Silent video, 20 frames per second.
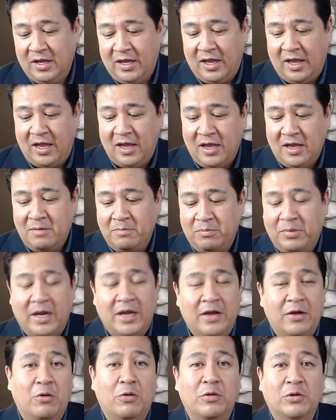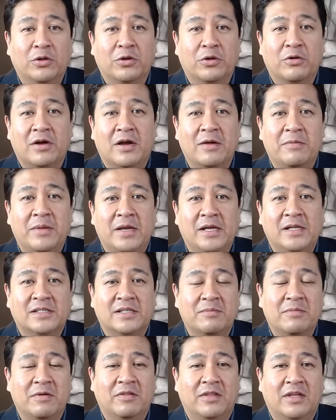And by older, I mean
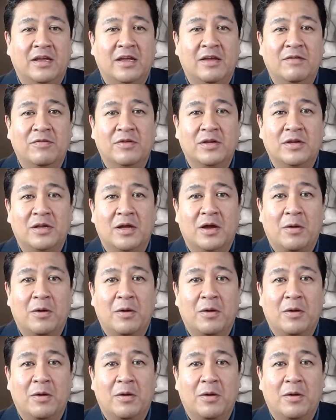some of the even